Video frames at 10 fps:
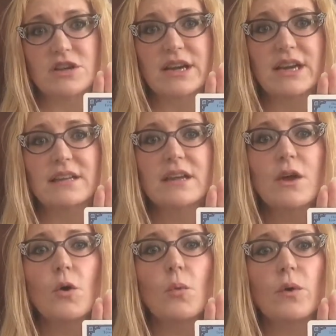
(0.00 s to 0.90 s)
Again,
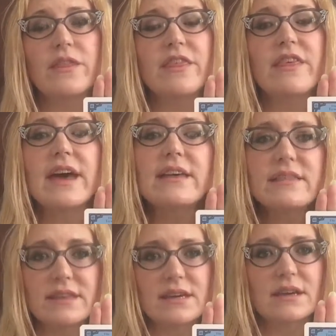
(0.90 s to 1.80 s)
when they
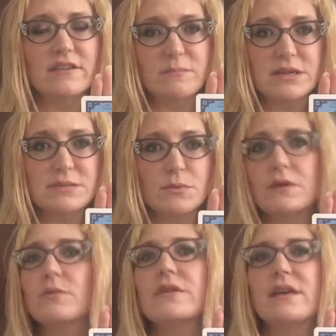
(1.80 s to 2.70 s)
think of
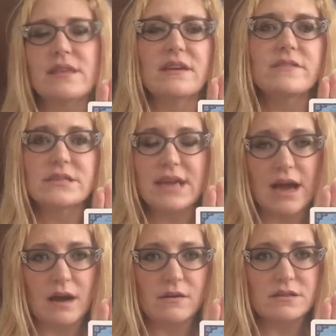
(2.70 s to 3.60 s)
Pittsburgh, when they think of the
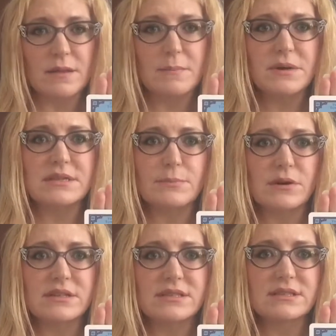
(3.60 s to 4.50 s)
towers on the
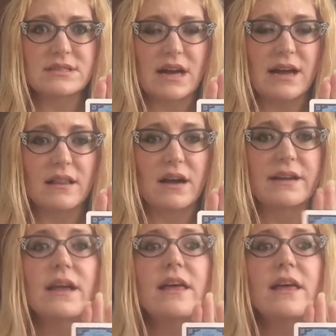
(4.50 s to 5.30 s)
Pittsburgh skyline,